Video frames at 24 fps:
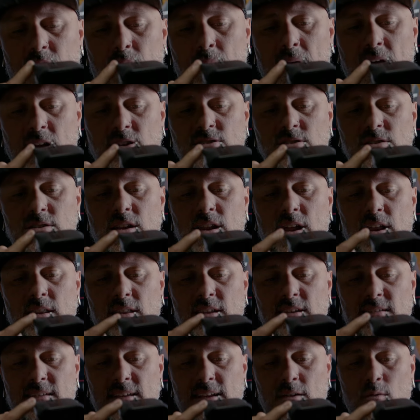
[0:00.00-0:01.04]
imagined that
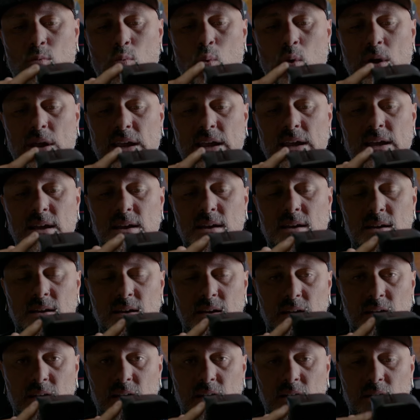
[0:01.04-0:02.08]
this little wing
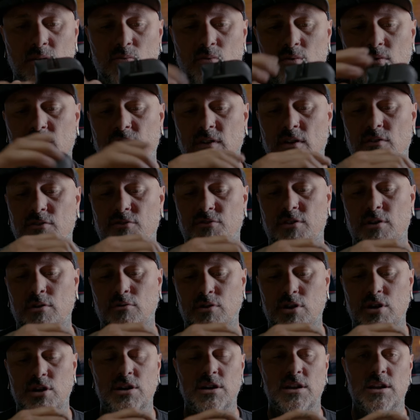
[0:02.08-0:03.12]
would feel so
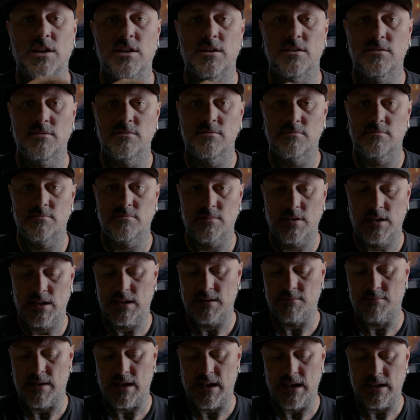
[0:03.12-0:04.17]
good
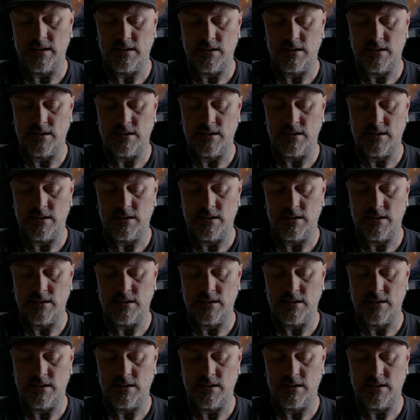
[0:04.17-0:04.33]
in my hand.